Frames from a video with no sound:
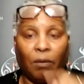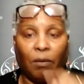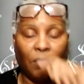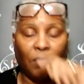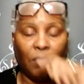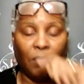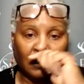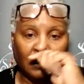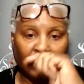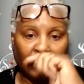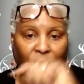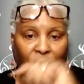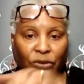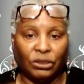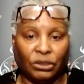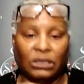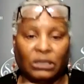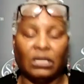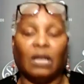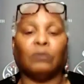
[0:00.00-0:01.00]
until
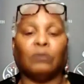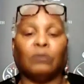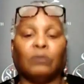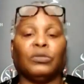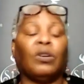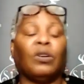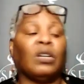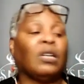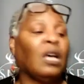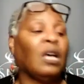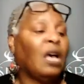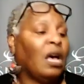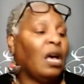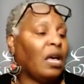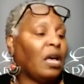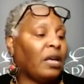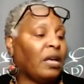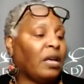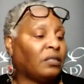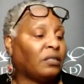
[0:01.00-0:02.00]
she comes on,
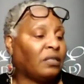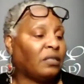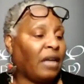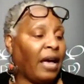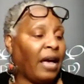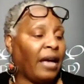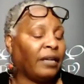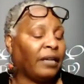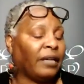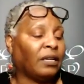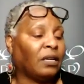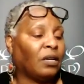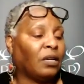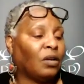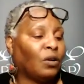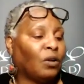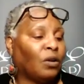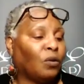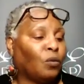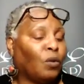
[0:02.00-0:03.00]
is that
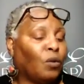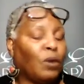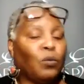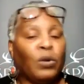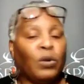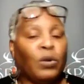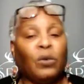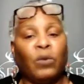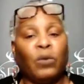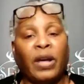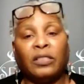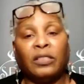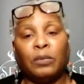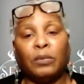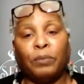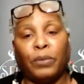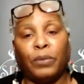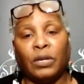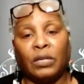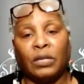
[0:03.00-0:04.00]
when we read the
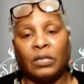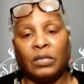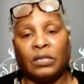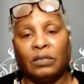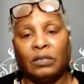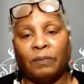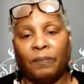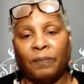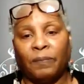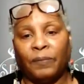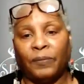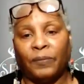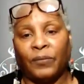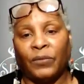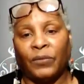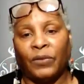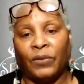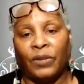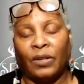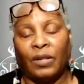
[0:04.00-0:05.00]
book,
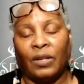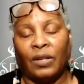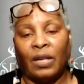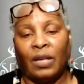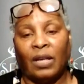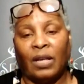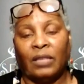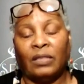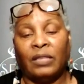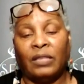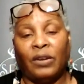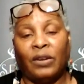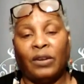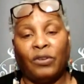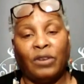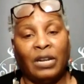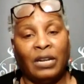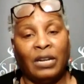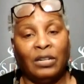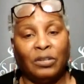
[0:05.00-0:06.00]
there
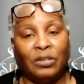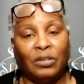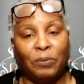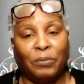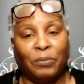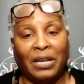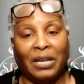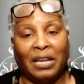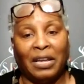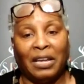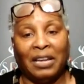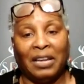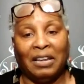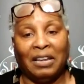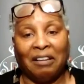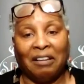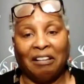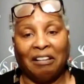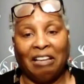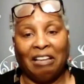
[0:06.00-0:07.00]
need to be,
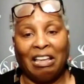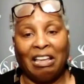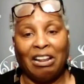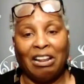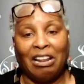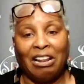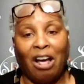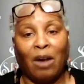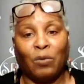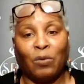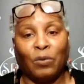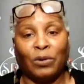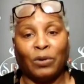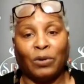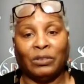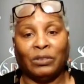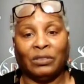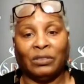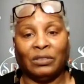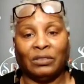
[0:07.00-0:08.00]
in our
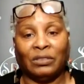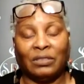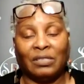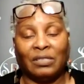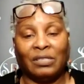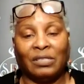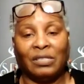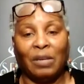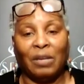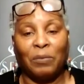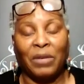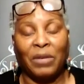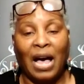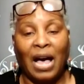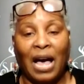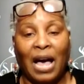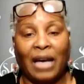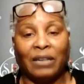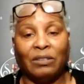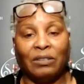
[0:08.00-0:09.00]
words, some
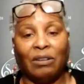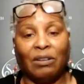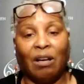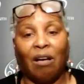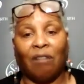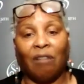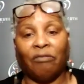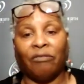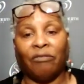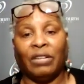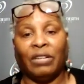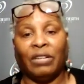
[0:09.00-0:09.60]
kind of